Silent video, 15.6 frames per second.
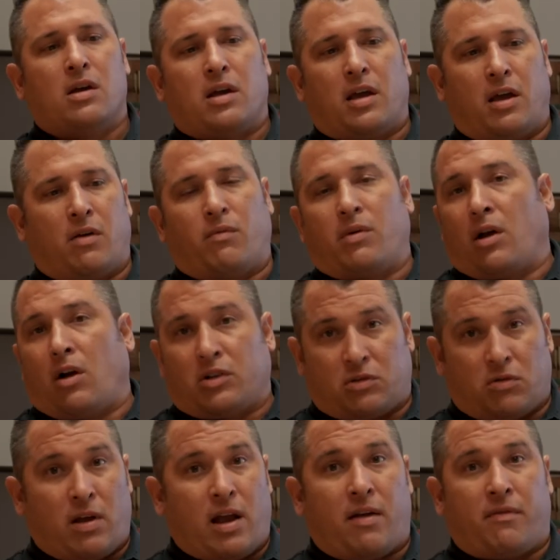and we
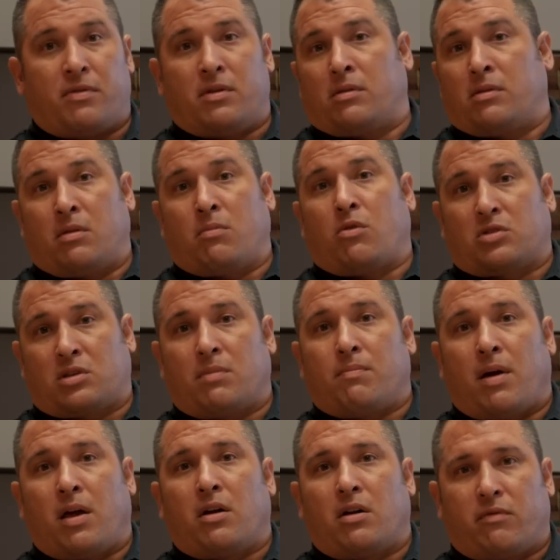also have the most
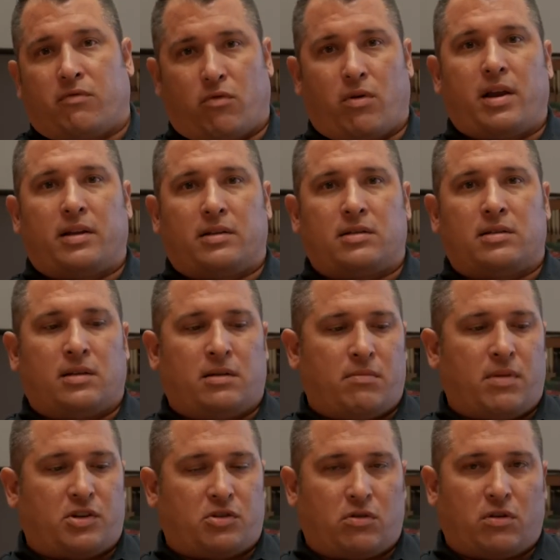competitive rates in
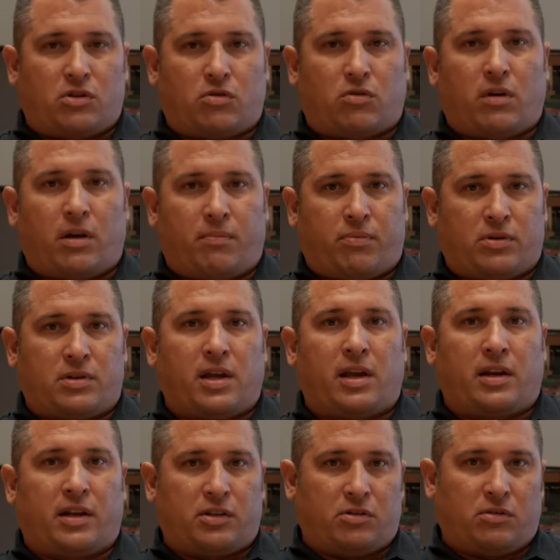Metro Detroit
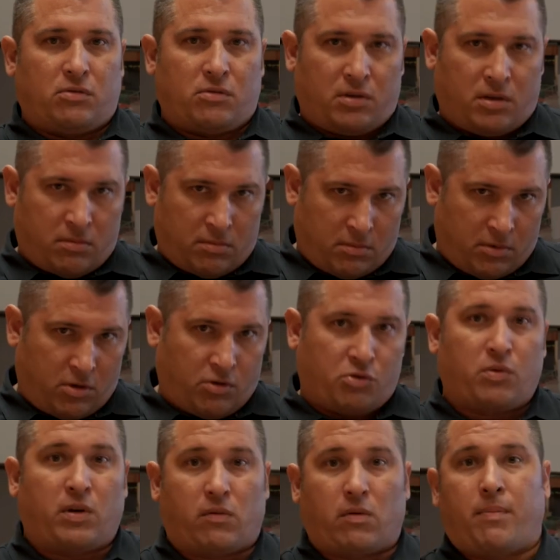pertaining to
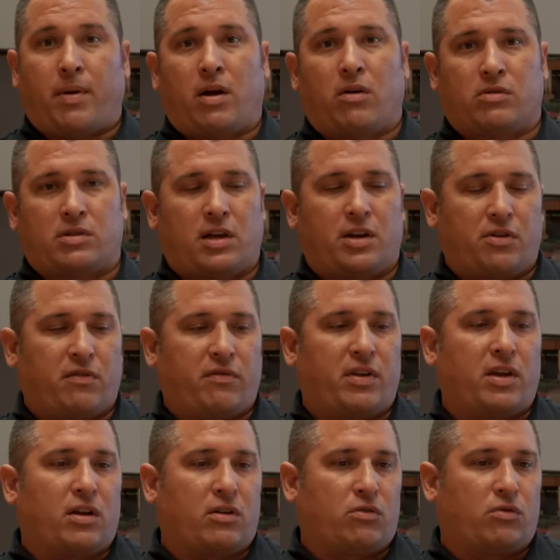doing repairs on your
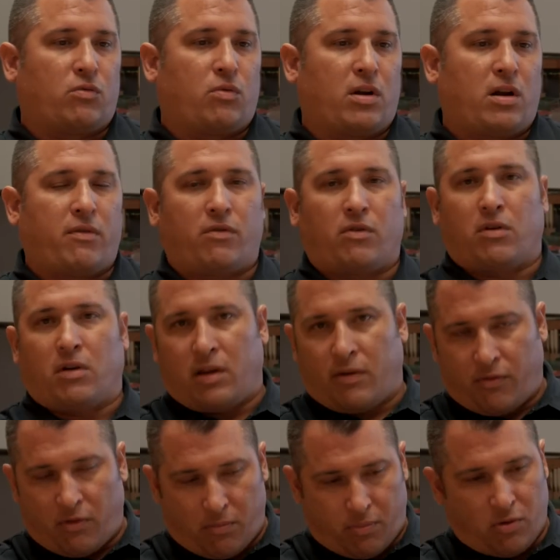vehicle, whatever,
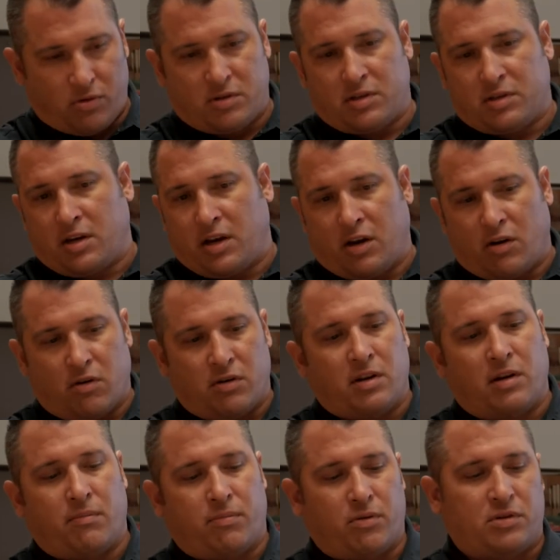if you purchased it here or
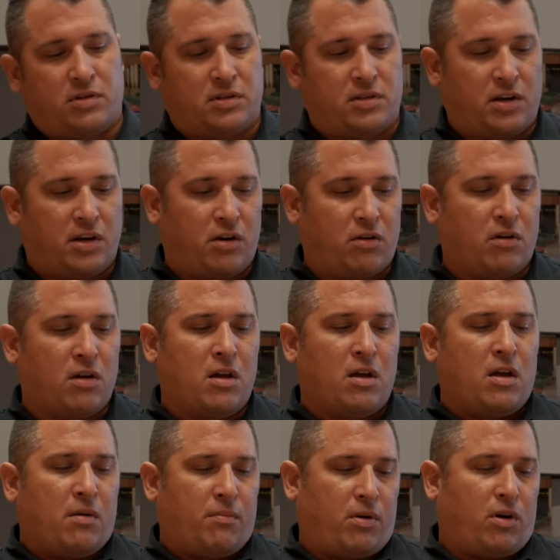didn't purchase it here.
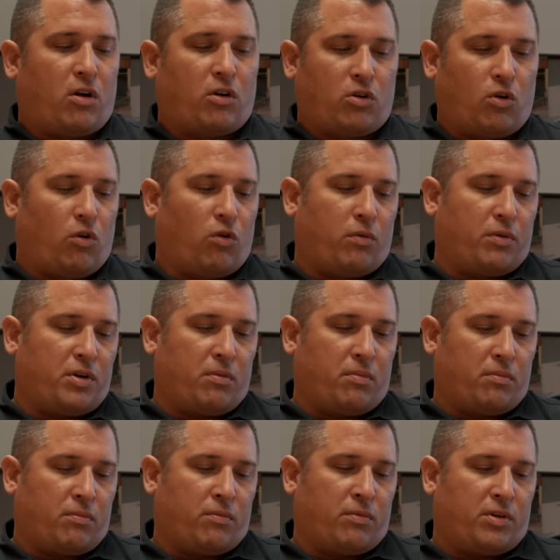But our goal
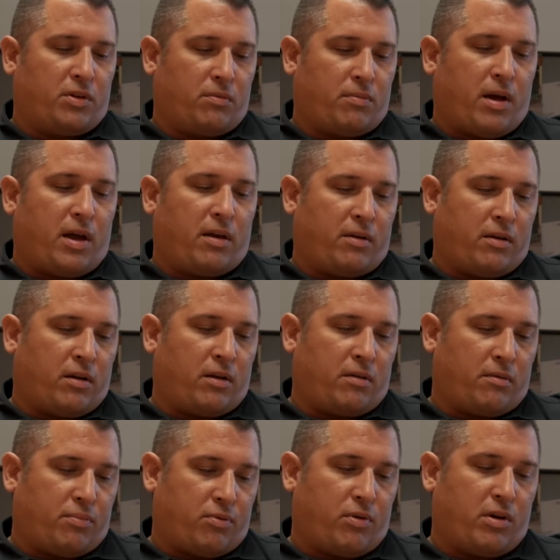when you buy a
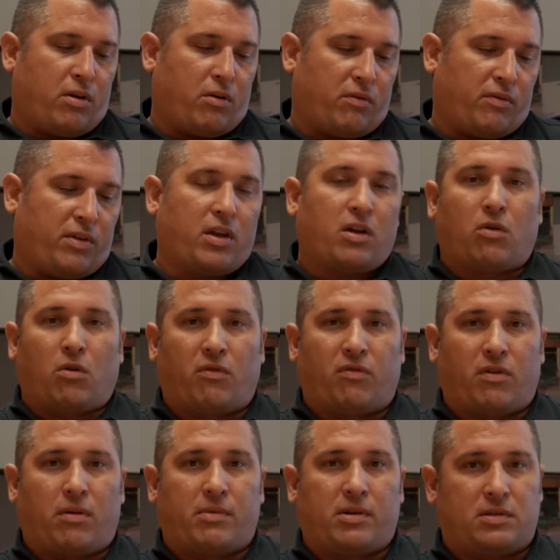pre-owned vehicle
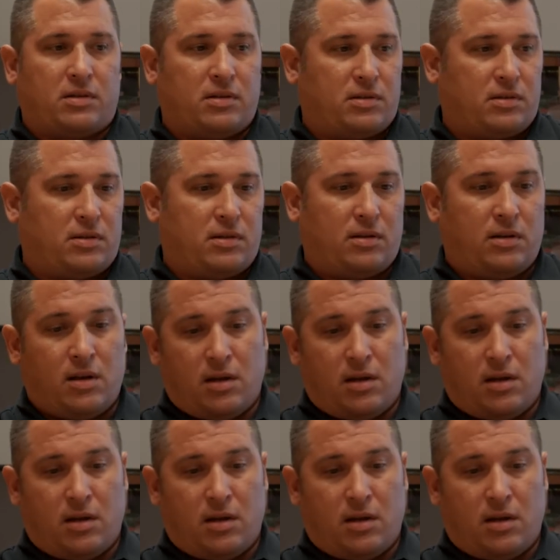from us is to